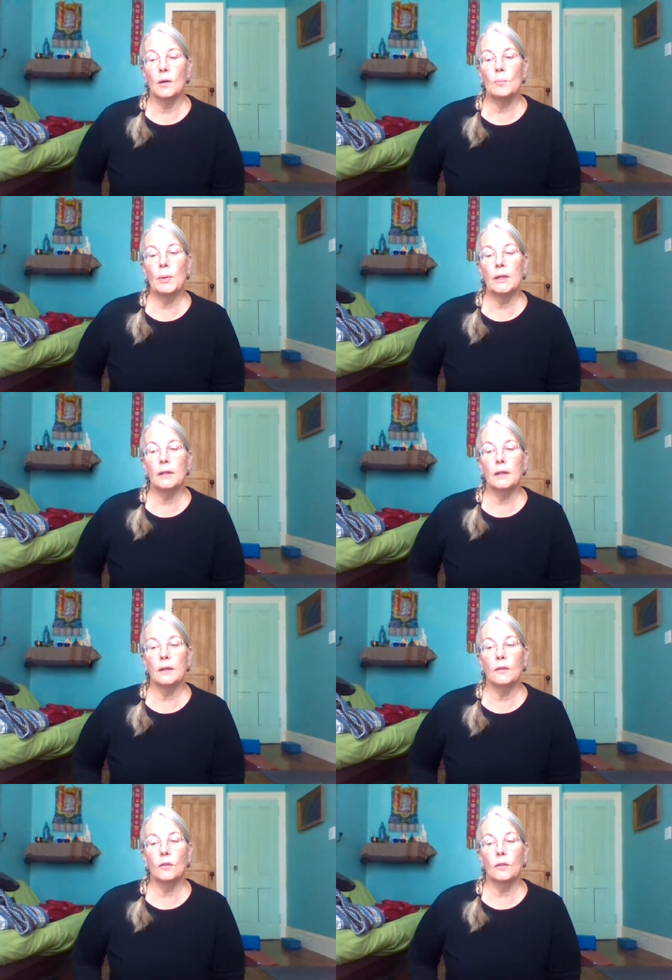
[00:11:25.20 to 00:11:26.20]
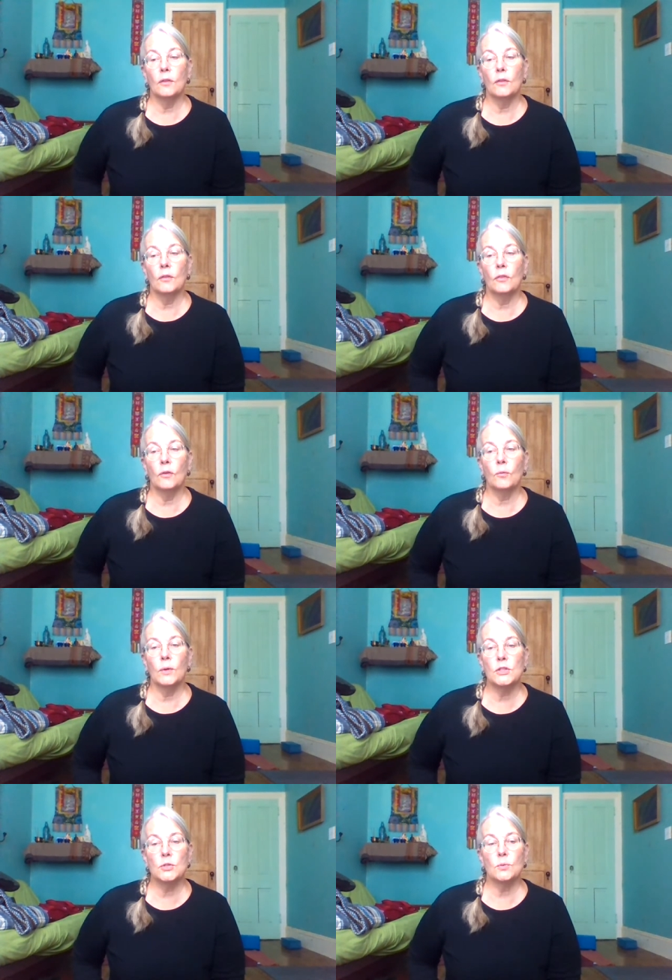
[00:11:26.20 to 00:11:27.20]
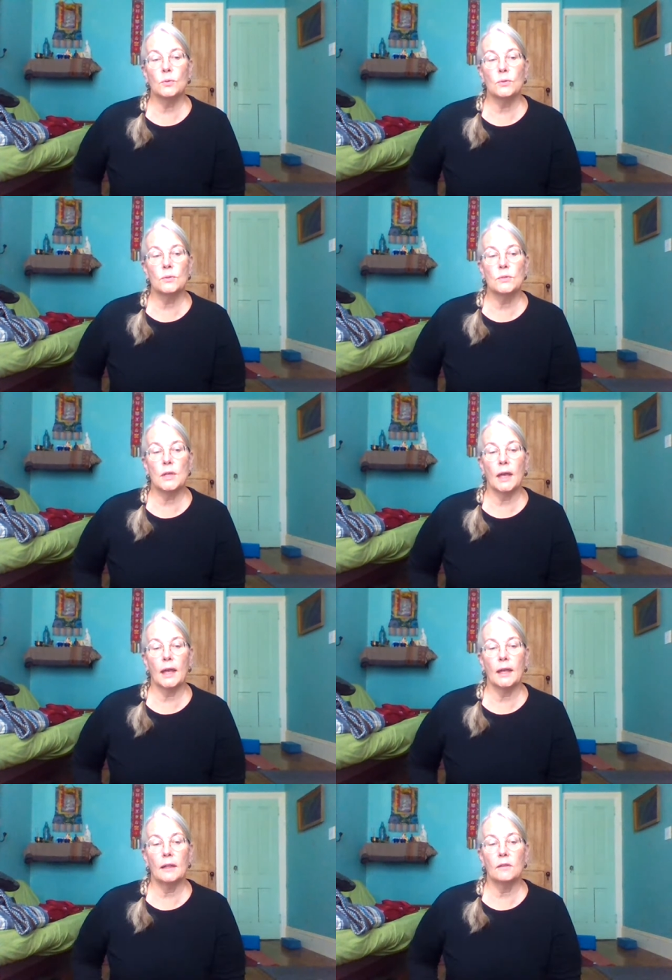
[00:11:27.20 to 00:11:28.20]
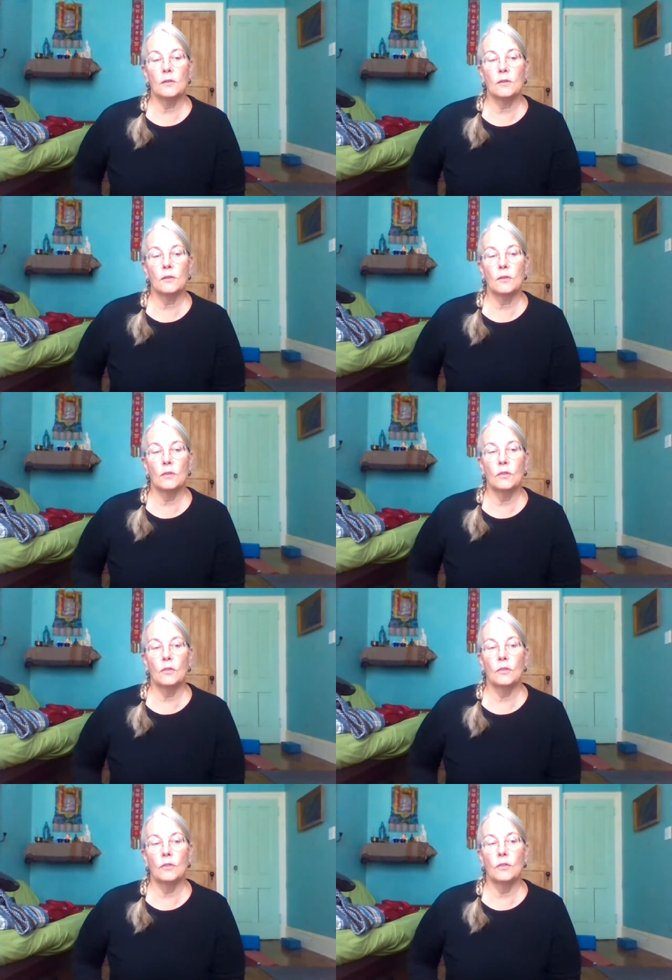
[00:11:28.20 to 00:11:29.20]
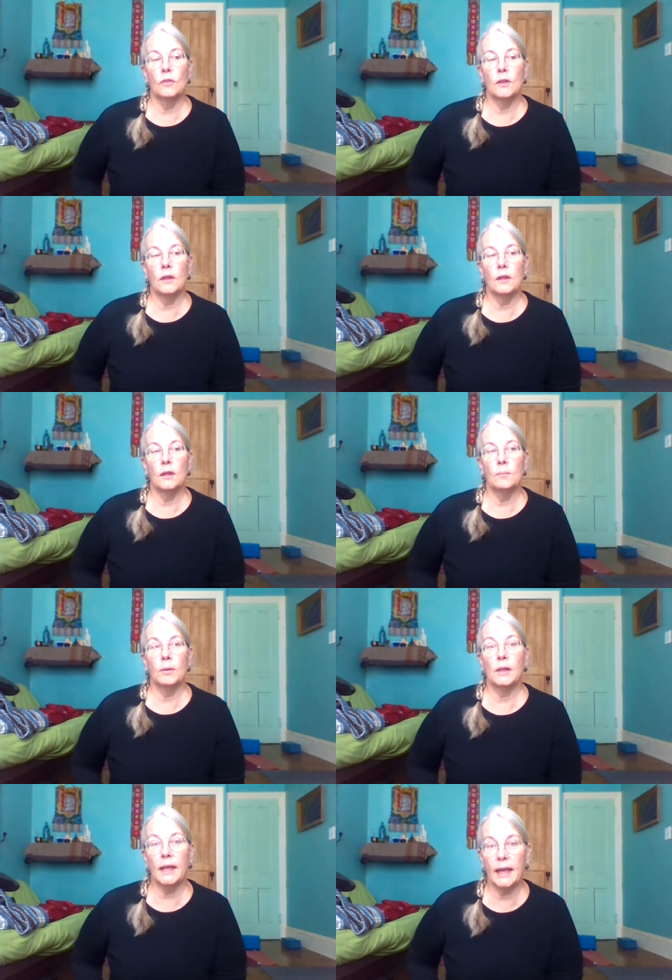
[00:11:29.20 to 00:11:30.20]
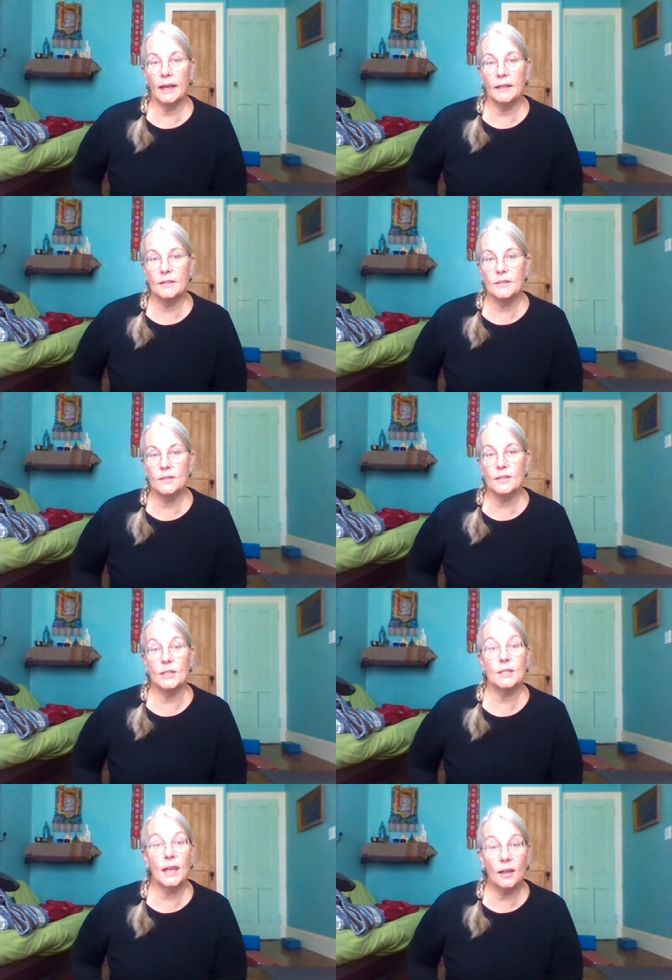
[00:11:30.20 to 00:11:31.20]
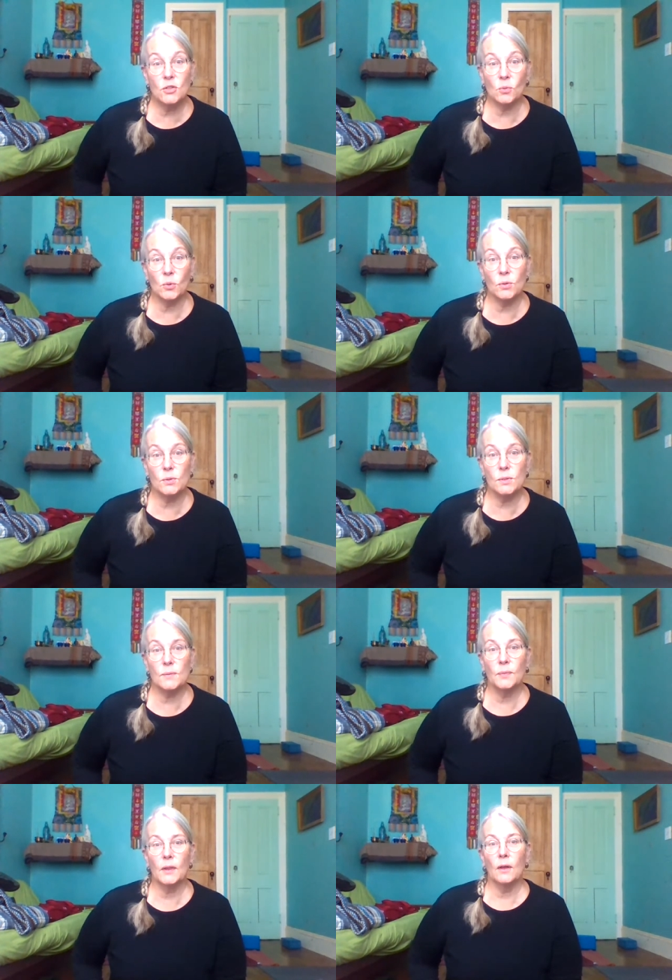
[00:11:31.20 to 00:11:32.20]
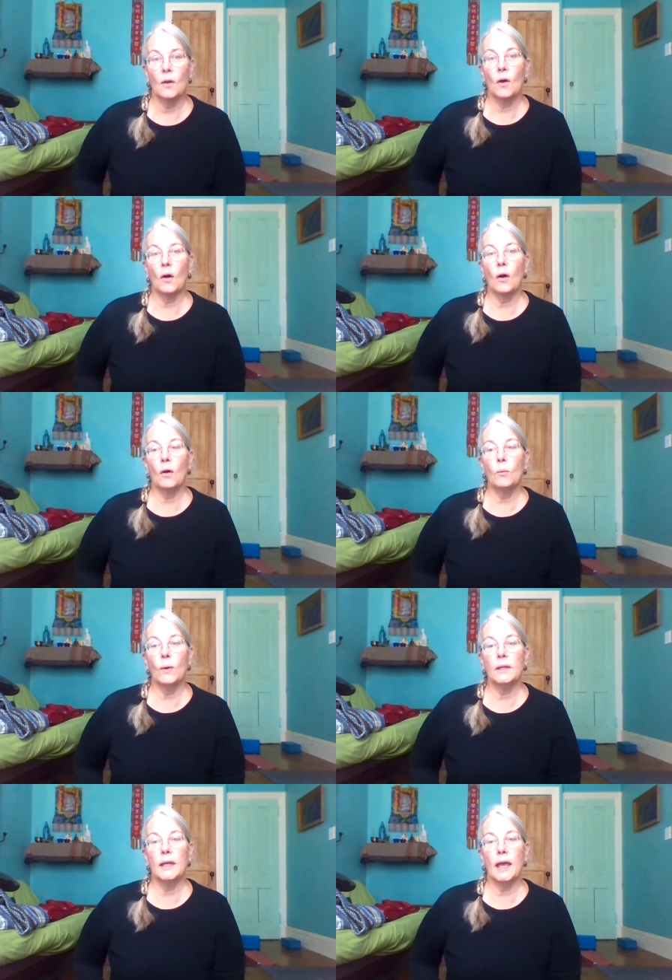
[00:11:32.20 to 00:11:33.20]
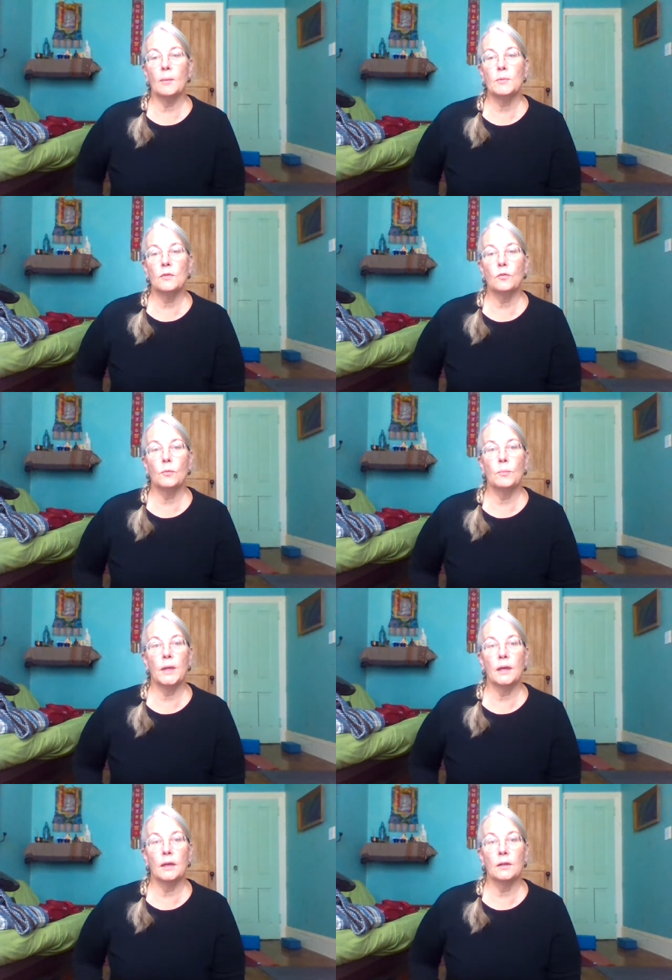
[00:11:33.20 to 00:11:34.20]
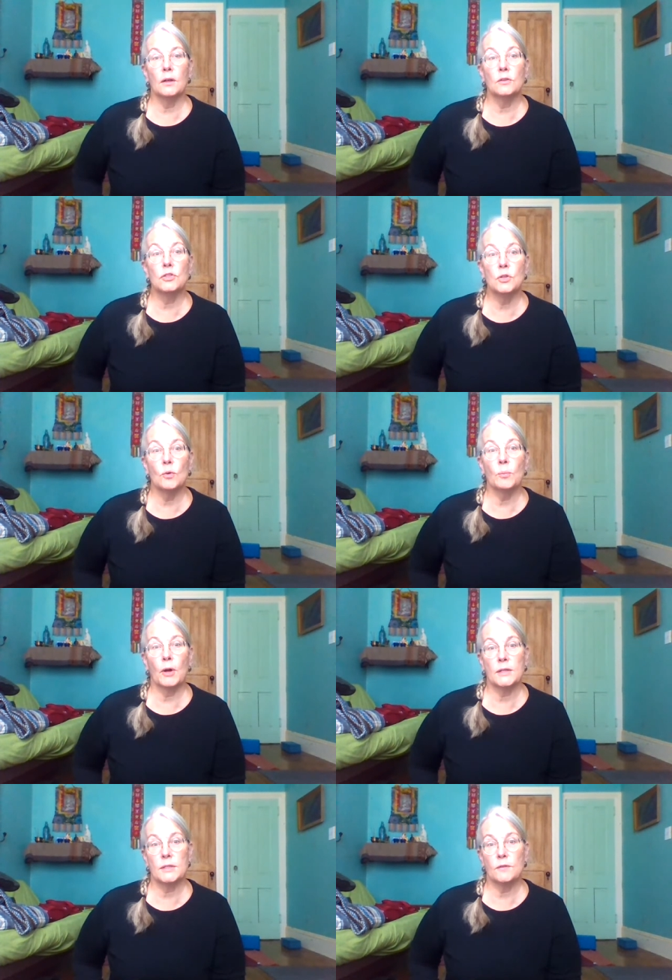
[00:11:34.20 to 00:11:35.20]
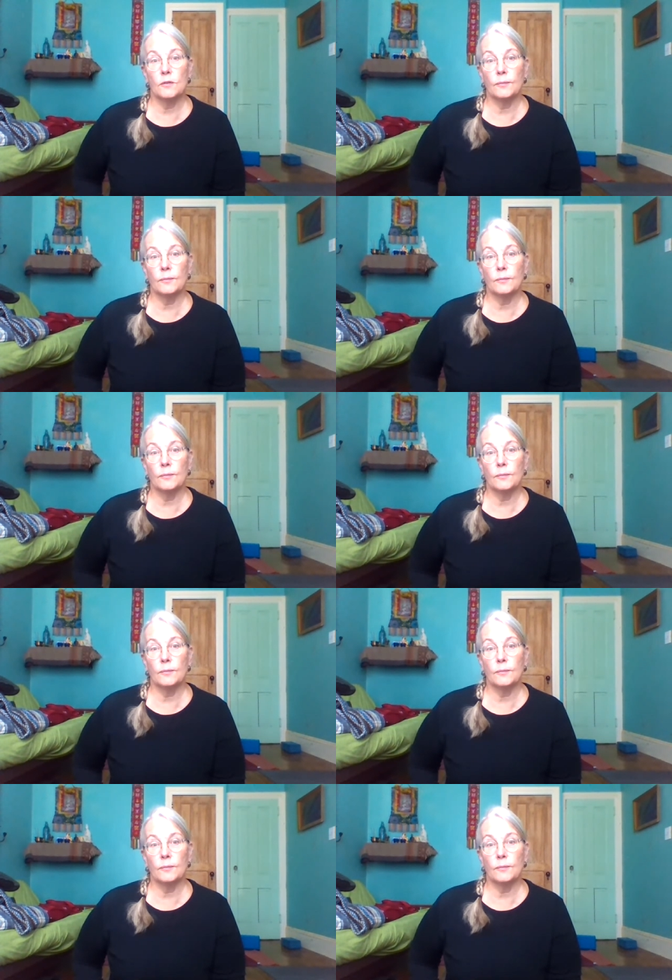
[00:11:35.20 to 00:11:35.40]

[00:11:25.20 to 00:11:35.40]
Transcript: But the rituals and the plans, the schedules, are what kept it from being too oppressive.